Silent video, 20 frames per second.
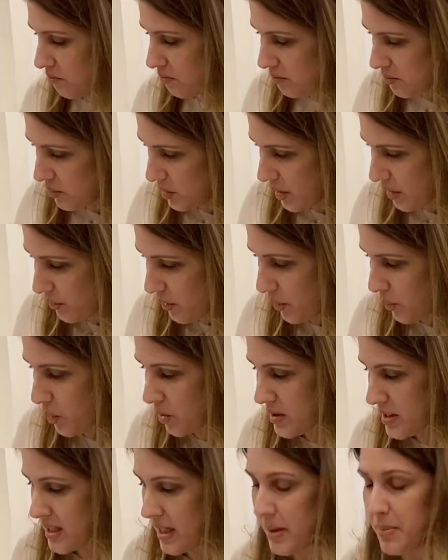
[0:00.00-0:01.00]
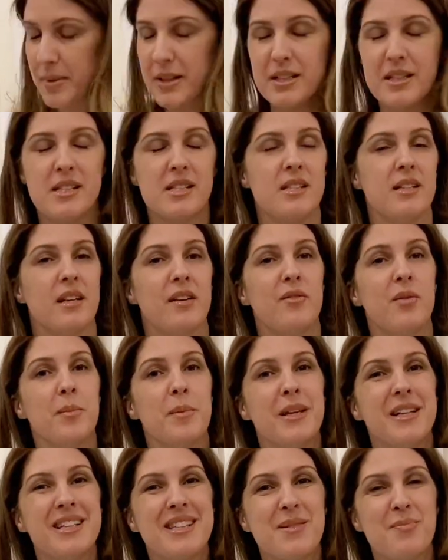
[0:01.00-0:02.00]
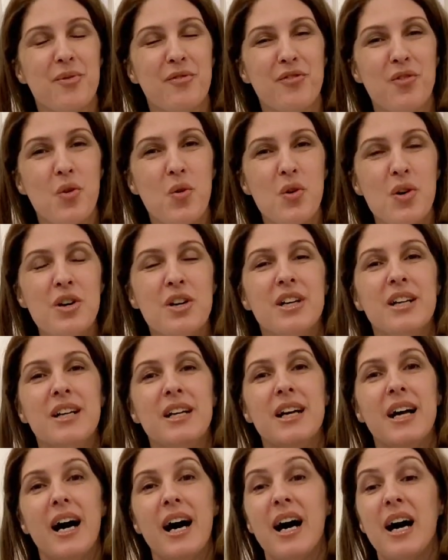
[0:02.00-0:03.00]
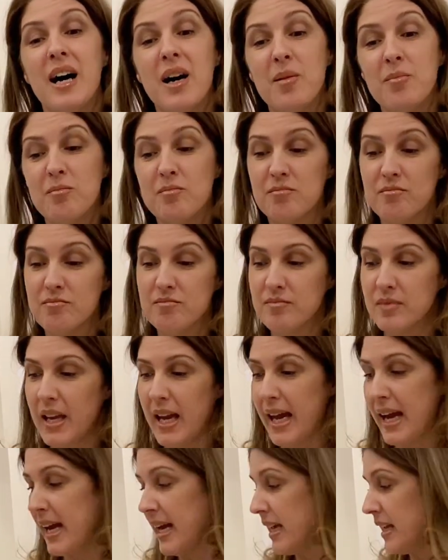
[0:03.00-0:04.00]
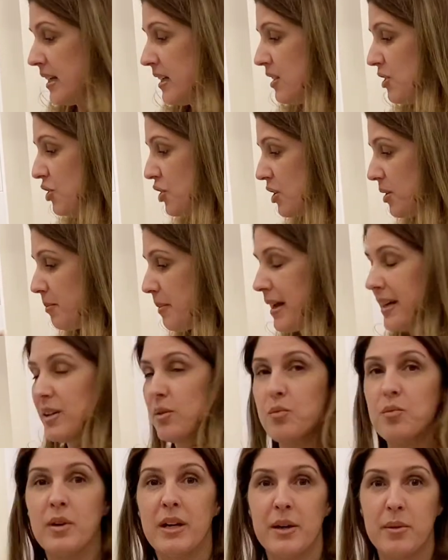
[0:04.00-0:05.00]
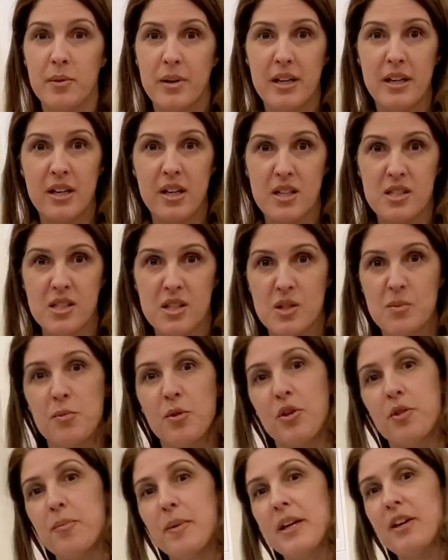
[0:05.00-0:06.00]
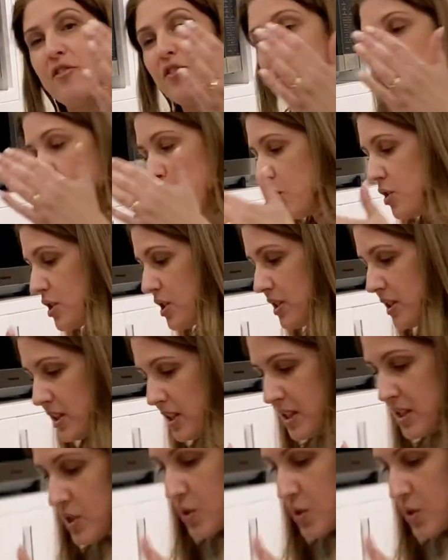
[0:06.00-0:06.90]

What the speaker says: whatever it was, 10 minutes, 11 minutes before, and you can make it really, really nice and smooth. But if you want it this